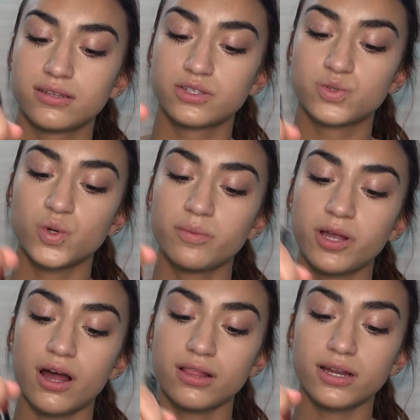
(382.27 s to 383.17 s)
Storm
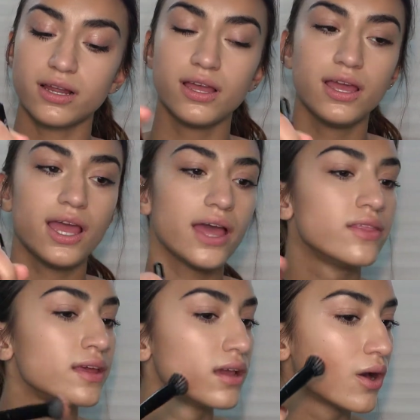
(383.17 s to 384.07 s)
color,
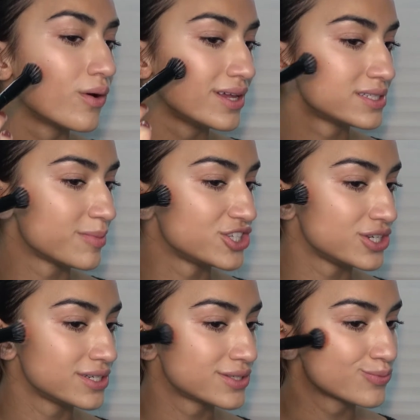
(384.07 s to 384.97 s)
and then go into my
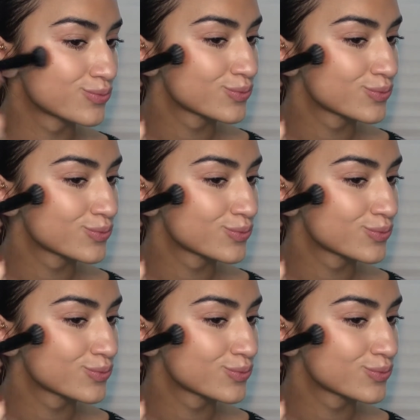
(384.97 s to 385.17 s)
cheeks.